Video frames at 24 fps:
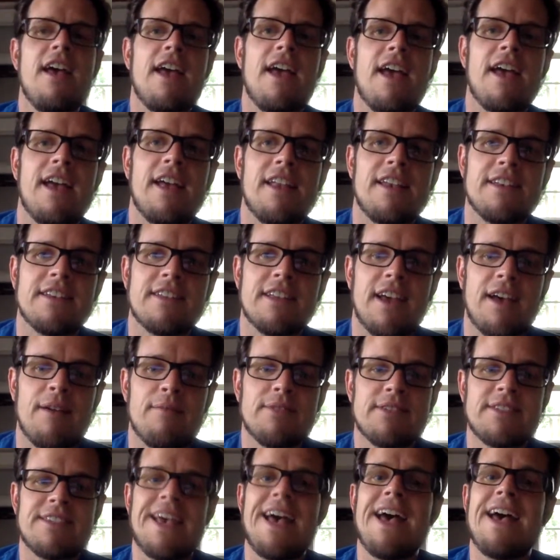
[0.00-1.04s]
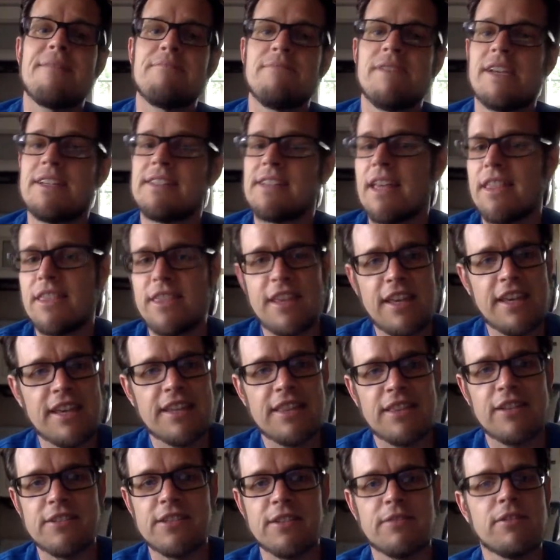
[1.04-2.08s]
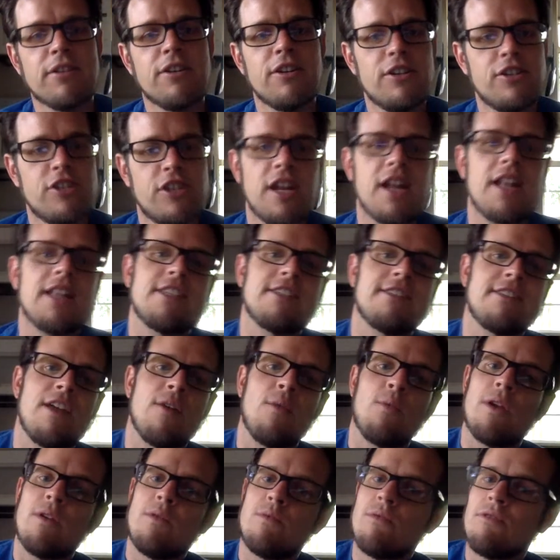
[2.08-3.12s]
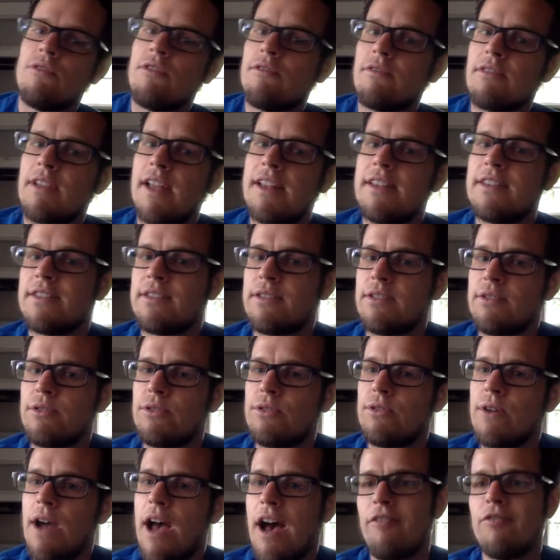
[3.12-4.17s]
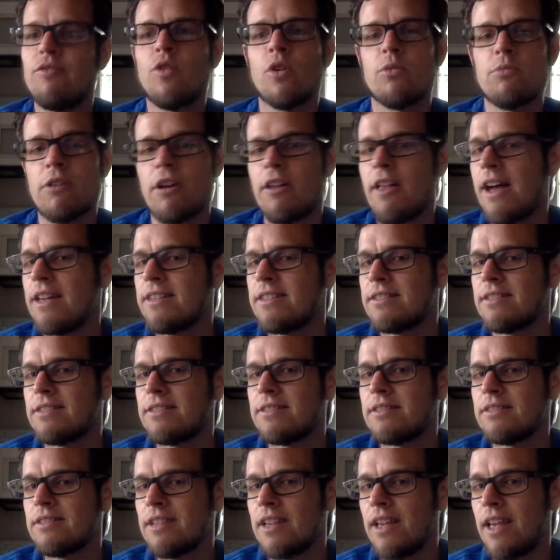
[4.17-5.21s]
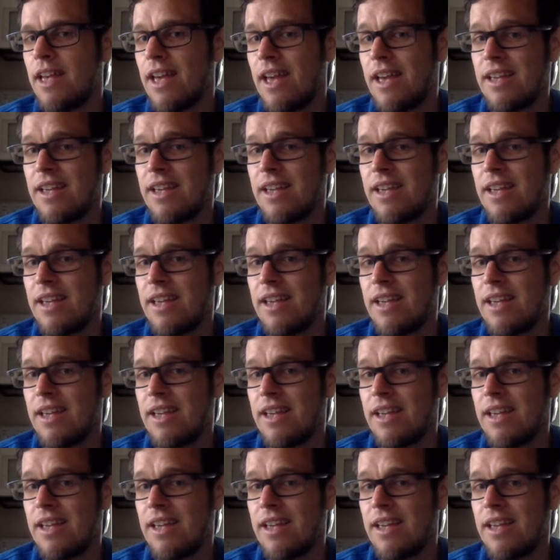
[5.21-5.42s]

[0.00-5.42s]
And I'm sad because I think there's a good chance that we won't get to have normal class